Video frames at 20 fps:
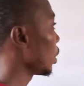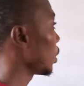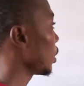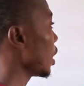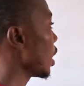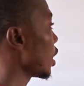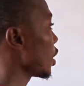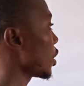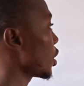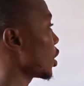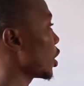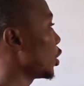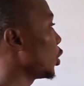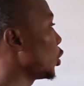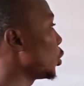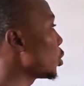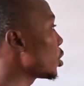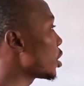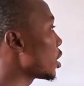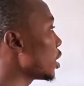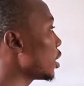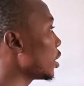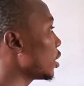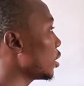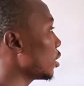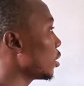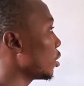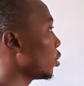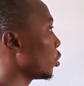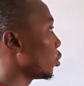that is
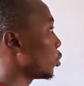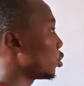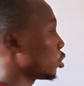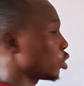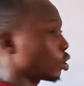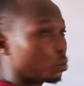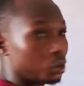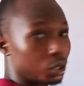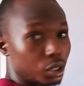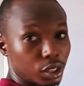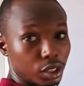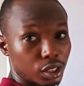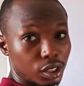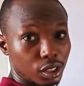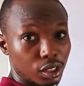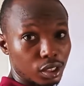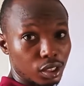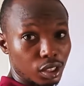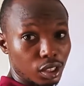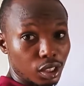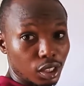reducing your drawings,